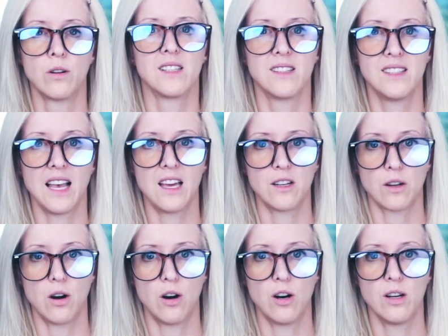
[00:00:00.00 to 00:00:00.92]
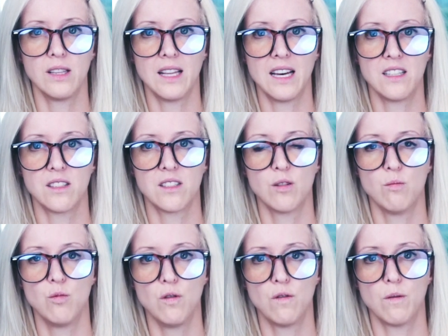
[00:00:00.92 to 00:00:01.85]
Set all lights to
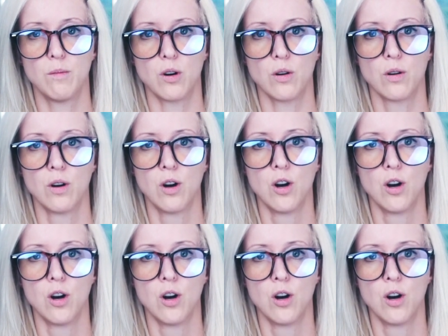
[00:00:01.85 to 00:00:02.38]
movable.